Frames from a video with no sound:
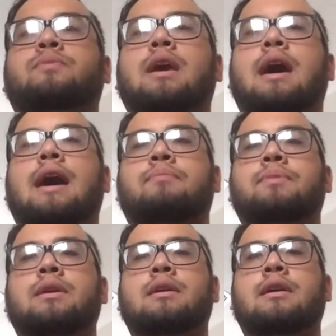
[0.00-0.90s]
be
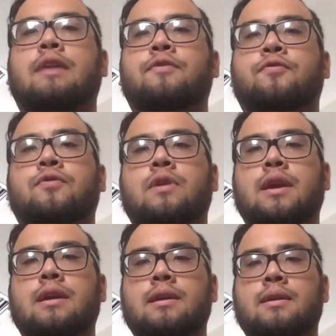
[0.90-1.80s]
happy and
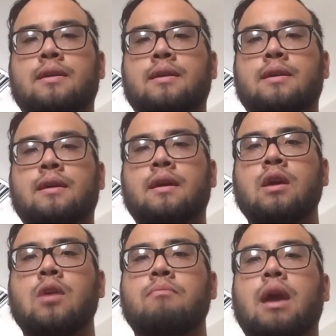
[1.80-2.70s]
free.
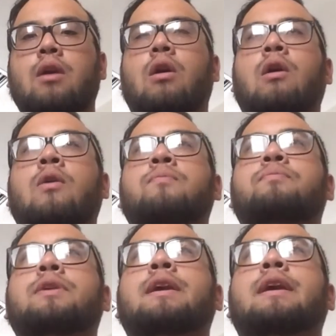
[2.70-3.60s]
May all
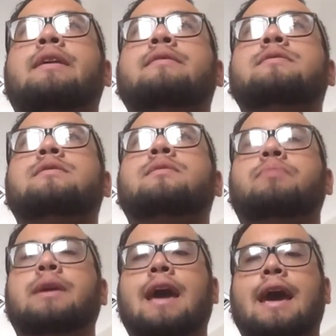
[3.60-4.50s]
beings
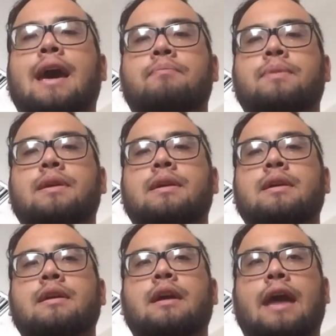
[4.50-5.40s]
be happy
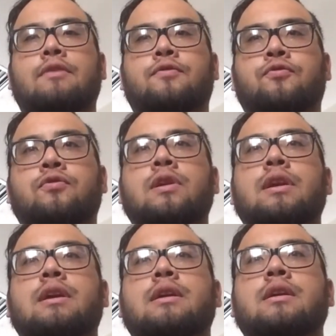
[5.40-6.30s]
and
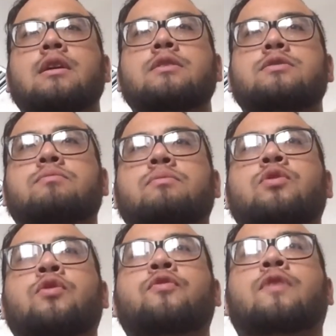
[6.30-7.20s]
free to
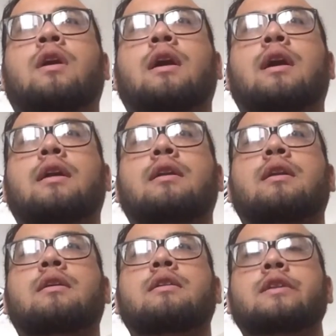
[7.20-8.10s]
move on,
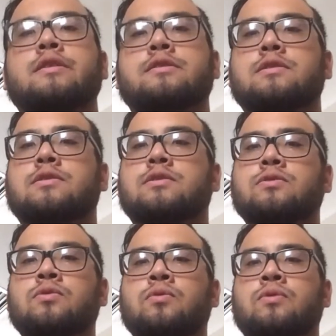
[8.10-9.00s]
to
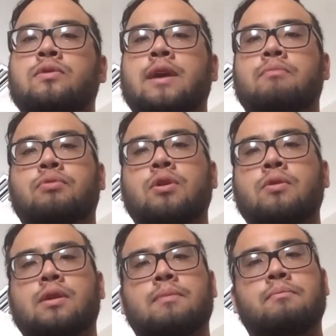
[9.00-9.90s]
soothe their
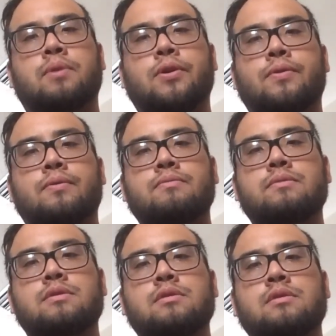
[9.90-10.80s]
broken
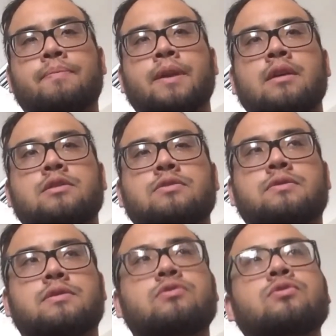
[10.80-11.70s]
bones, to
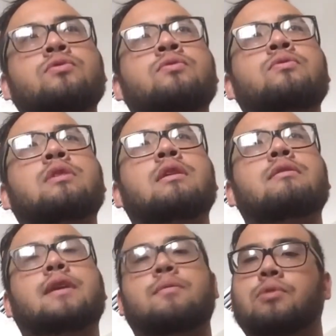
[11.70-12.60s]
soothe
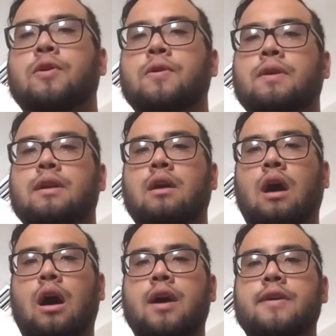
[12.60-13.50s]
their broken
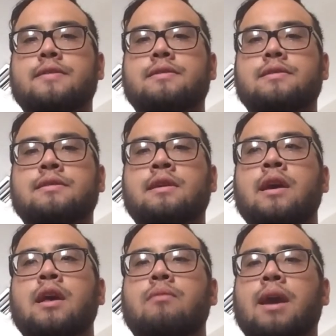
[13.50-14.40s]
hearts.
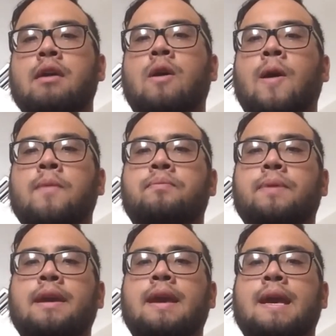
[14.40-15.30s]
May all
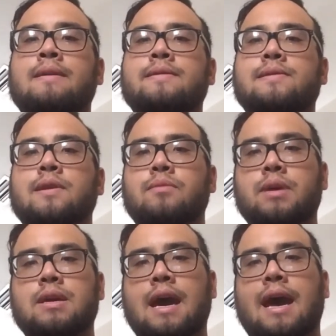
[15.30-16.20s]
beings
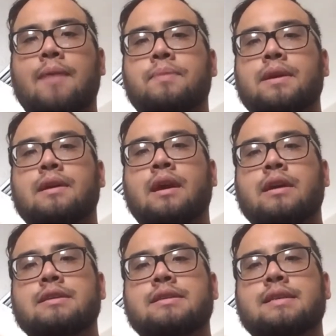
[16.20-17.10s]
be happy,
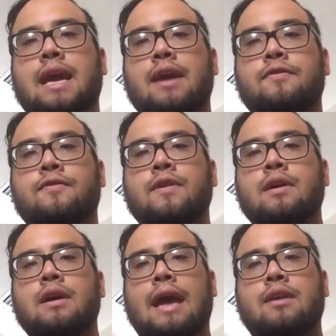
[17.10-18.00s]
safe,
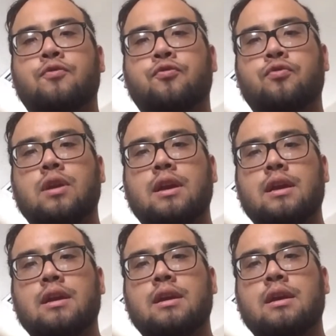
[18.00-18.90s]
and
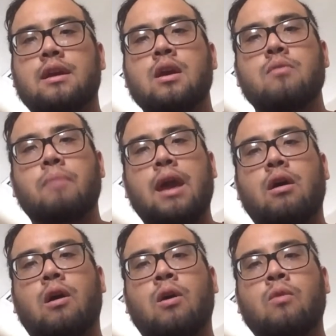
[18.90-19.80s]
free. May
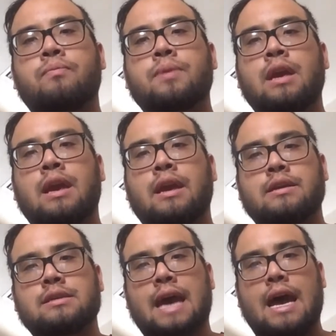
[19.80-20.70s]
all
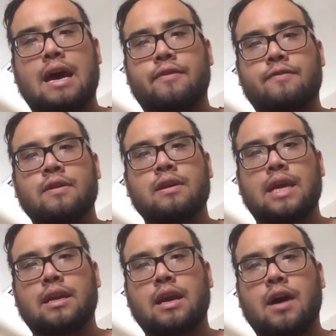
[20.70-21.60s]
beings have
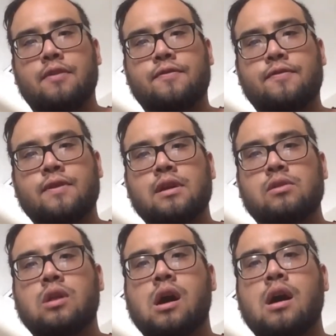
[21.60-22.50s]
enough
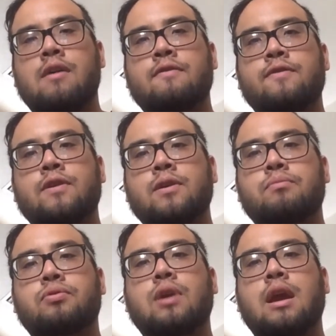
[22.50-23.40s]
love,
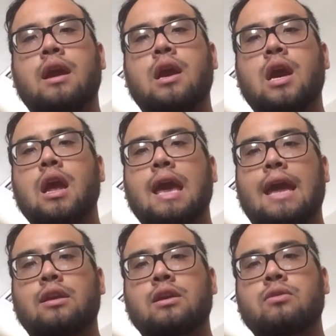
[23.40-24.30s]
prayer,
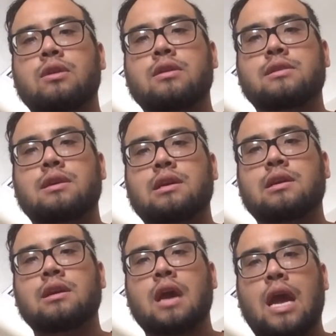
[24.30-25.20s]
and unity
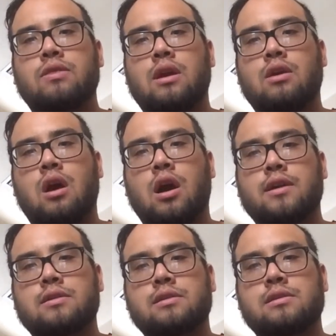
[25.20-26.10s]
in their
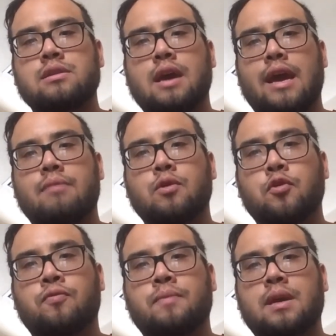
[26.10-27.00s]
hearts and
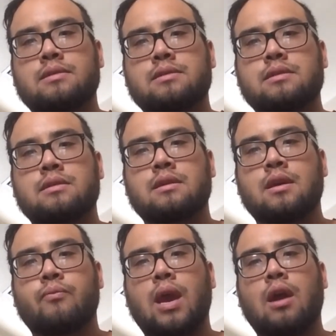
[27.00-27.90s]
movement.
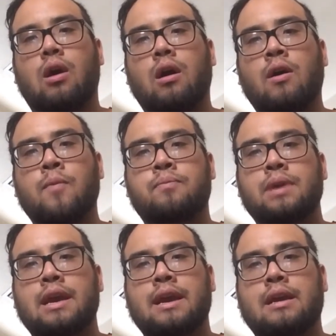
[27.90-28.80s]
May all
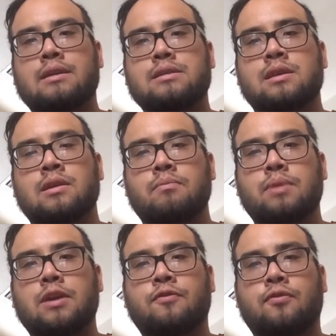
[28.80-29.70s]
beings
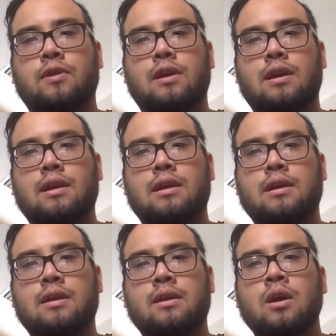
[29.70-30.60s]
be free.
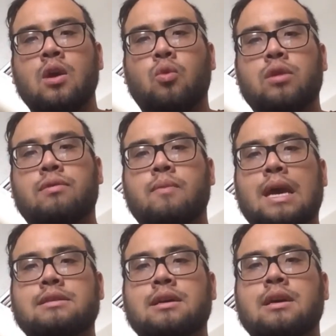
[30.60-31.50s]
With
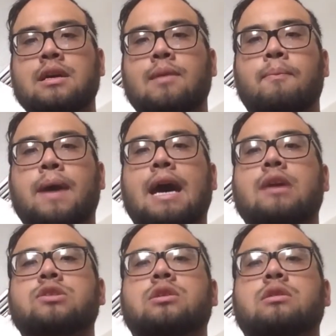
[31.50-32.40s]
metta
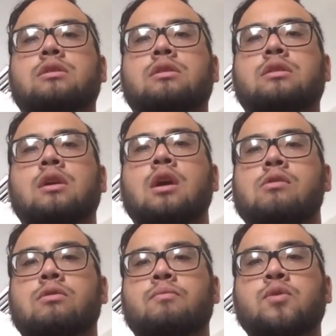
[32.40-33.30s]
compassion,
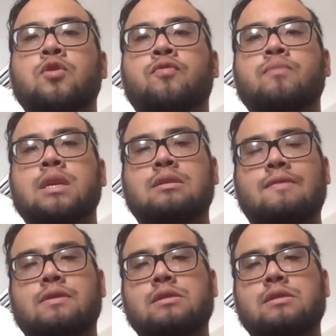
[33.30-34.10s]
the movement of the